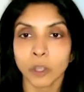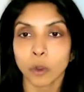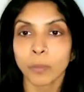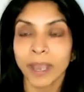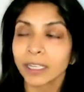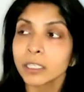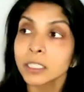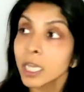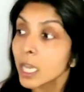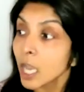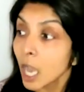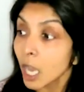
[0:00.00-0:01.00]
go back? And
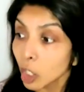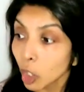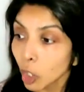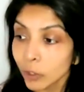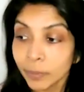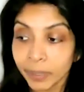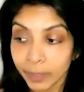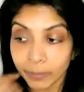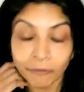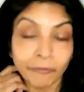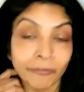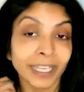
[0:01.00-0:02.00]
a lot of
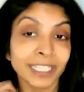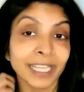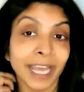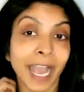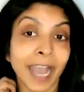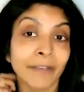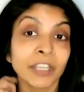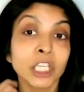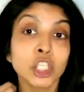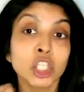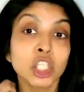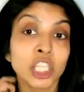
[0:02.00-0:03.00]
people find that having a
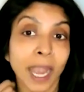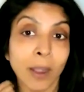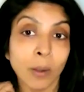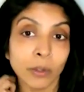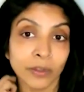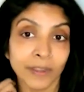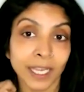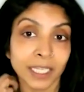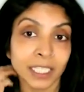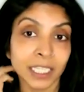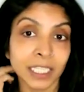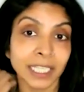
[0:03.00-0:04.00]
shower at the
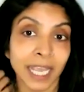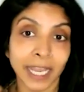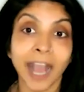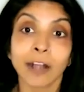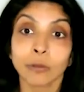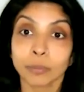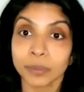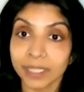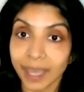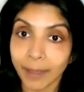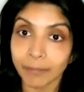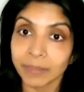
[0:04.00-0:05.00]
end of the day helps
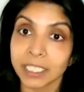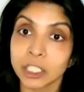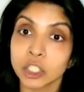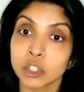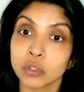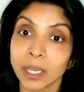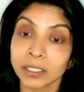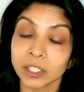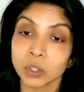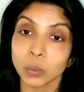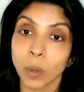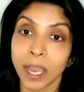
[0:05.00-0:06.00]
them de-stress
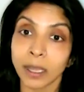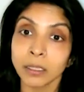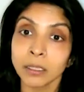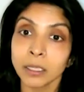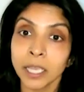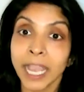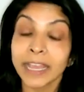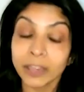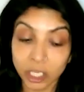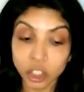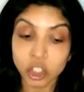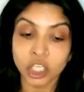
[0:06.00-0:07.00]
as well.
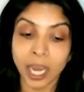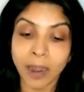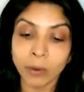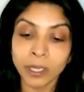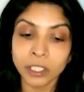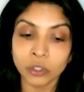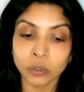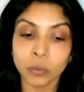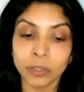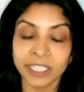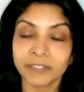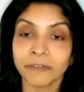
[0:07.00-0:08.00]
A shower is
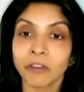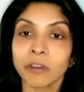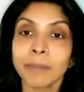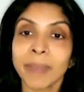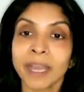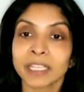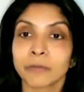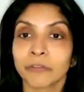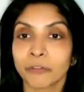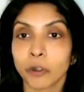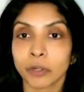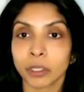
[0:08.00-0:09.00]
very
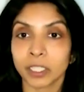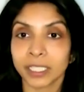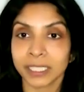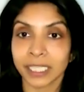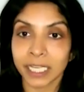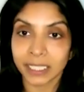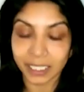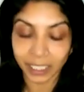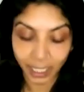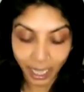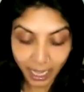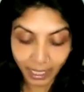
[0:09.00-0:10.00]
metaphorical, isn't it? It's like
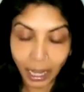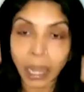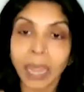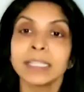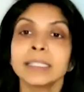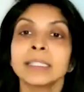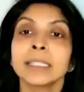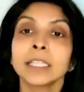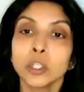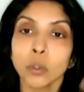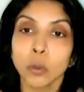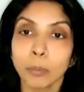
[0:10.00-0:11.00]
cleansing
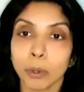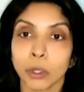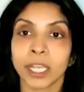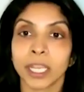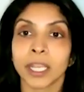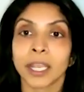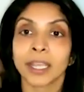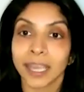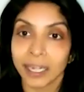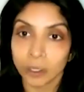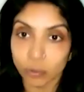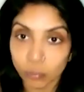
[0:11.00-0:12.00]
your body and
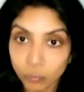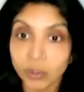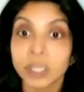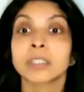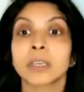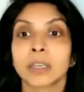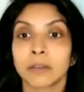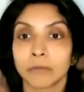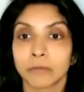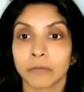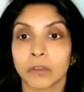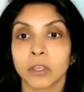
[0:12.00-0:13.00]
getting rid of